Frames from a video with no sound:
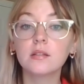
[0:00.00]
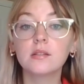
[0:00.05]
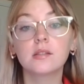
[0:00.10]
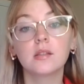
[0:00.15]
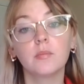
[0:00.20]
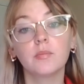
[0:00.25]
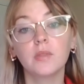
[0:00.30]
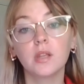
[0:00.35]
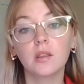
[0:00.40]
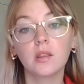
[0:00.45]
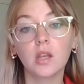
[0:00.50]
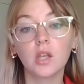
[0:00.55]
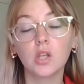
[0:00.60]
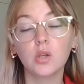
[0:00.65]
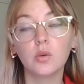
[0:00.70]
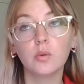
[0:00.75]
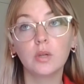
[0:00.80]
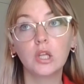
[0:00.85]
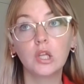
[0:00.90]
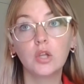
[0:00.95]
It's something that
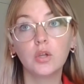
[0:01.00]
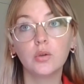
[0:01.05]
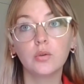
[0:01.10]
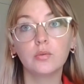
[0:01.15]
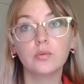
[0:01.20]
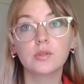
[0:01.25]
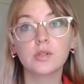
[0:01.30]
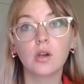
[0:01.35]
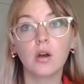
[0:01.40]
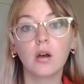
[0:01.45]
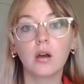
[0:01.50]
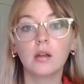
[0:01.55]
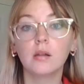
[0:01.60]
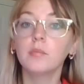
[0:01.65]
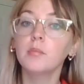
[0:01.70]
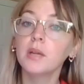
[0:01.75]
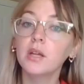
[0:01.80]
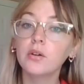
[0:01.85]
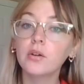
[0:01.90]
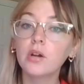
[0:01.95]
you would use
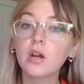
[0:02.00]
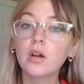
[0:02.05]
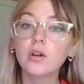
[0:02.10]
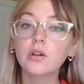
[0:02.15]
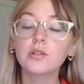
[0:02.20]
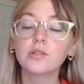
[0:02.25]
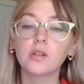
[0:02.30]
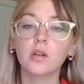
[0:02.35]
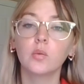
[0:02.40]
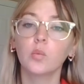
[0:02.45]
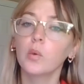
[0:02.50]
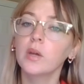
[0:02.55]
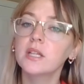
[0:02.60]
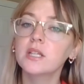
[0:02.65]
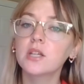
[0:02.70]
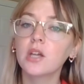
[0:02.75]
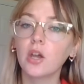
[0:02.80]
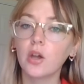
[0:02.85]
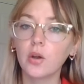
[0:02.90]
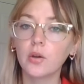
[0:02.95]
on mirrors, on
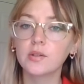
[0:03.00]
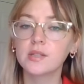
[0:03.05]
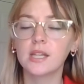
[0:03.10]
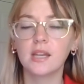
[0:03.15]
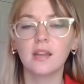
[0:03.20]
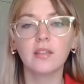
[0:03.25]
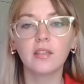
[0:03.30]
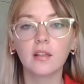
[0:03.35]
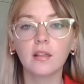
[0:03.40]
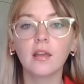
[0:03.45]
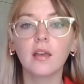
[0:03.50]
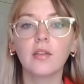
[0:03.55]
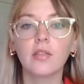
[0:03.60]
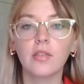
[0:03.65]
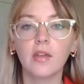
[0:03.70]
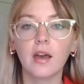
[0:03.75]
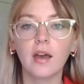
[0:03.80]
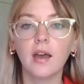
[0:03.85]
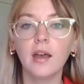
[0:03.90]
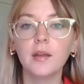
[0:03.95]
windows, anything
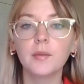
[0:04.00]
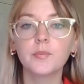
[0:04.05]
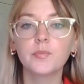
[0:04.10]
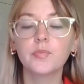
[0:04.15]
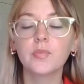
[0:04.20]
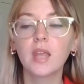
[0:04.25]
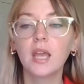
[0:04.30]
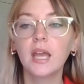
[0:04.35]
like that.